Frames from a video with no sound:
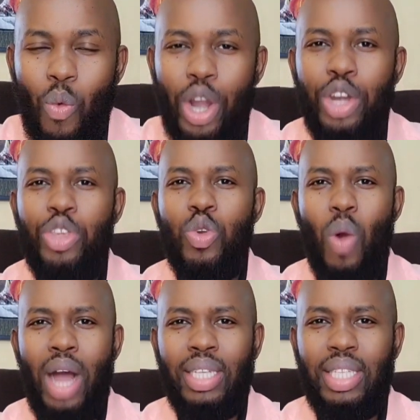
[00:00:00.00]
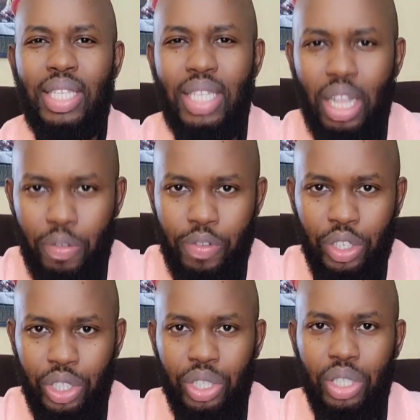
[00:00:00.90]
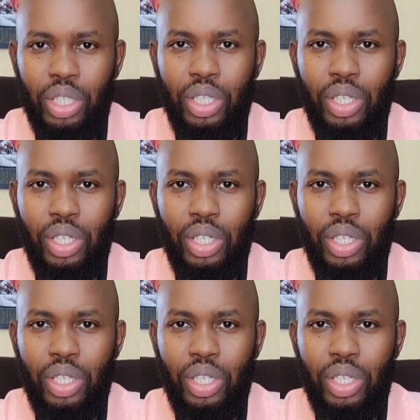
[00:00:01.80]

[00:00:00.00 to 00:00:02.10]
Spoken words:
When you are selfish,